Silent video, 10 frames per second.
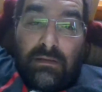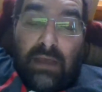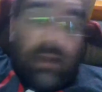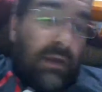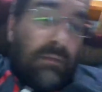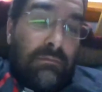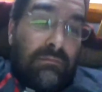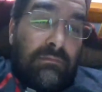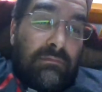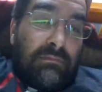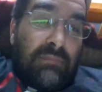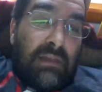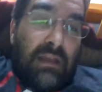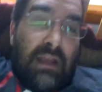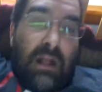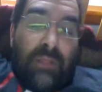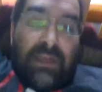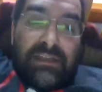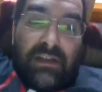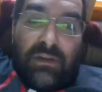don't know.
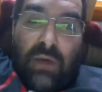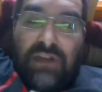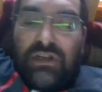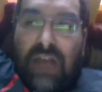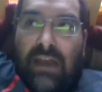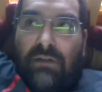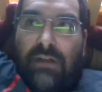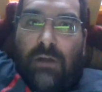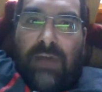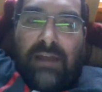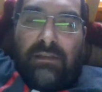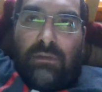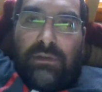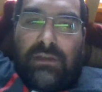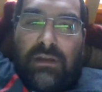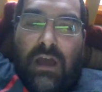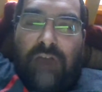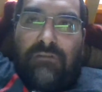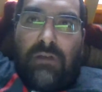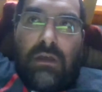That's a good question. I don't know that there was
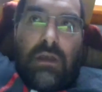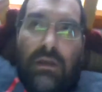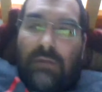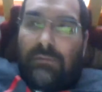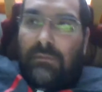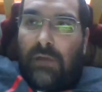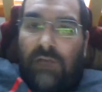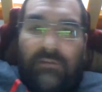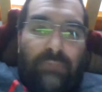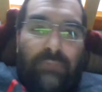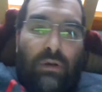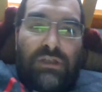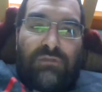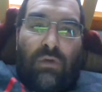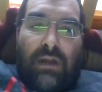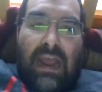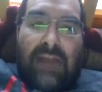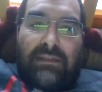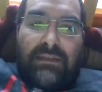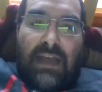enough of a push for it
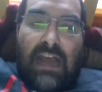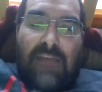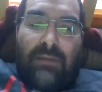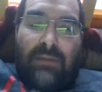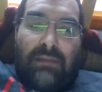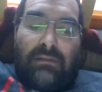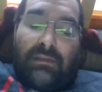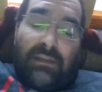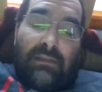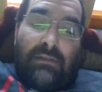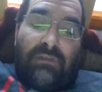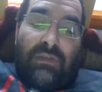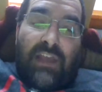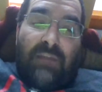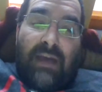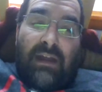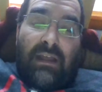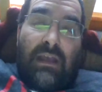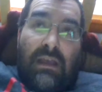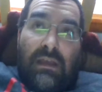at the time. I mean, if you think about
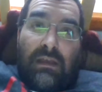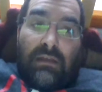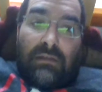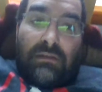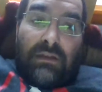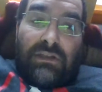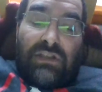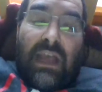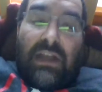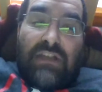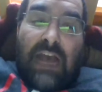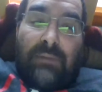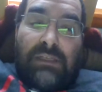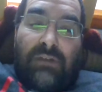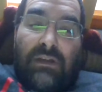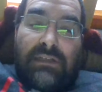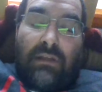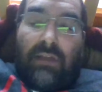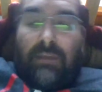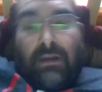it, change happens very
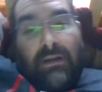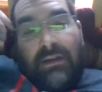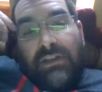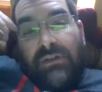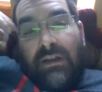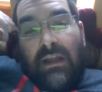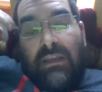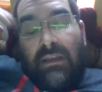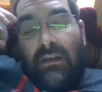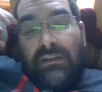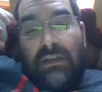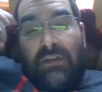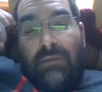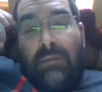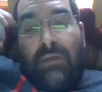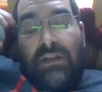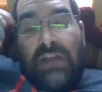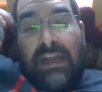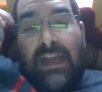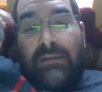slowly in American history. I think you also need to remember that
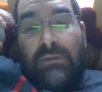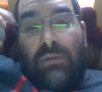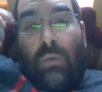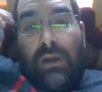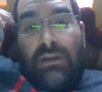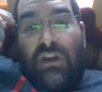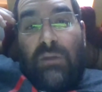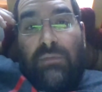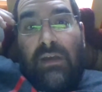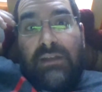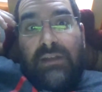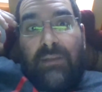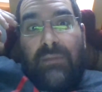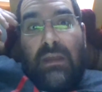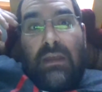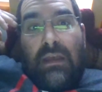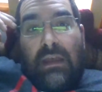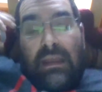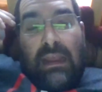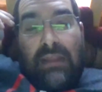John Adams was a one-term president,
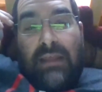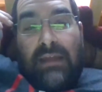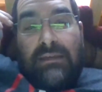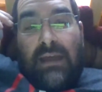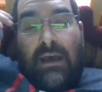and that